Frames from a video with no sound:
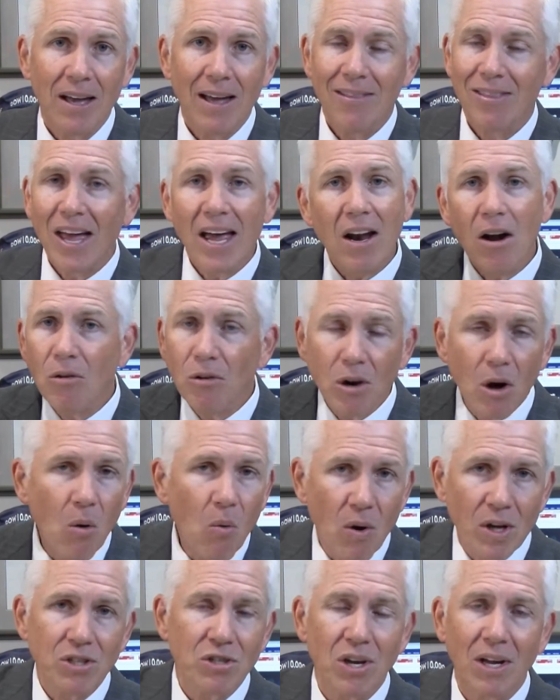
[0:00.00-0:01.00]
They don't know
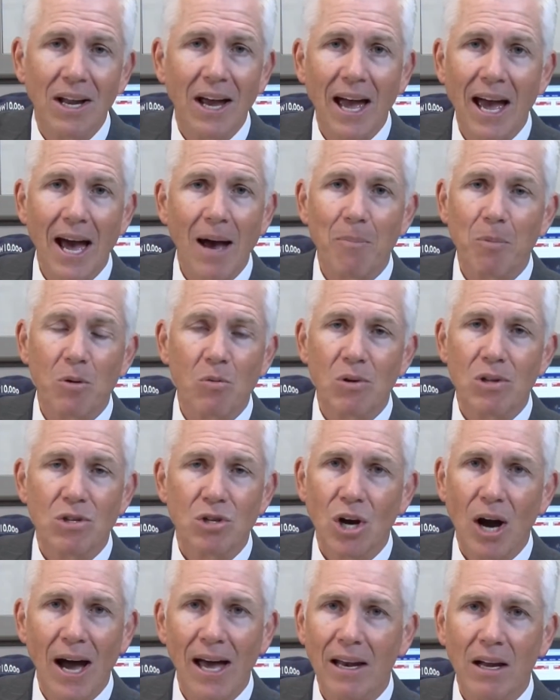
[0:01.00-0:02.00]
what's going to happen with
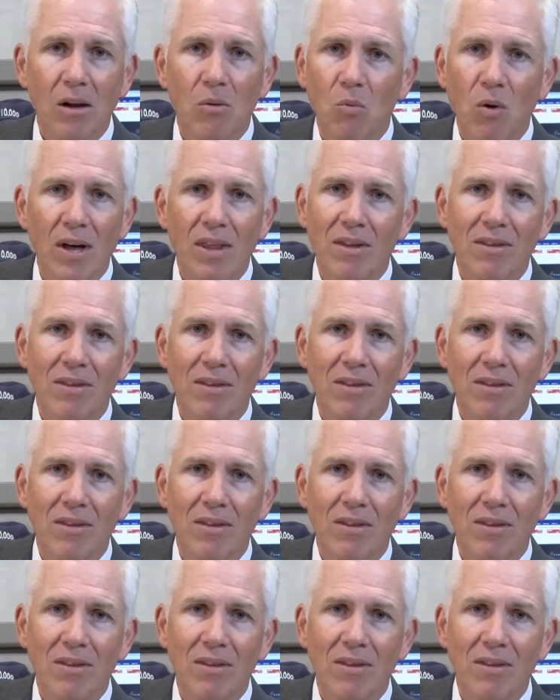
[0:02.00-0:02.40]
China and whether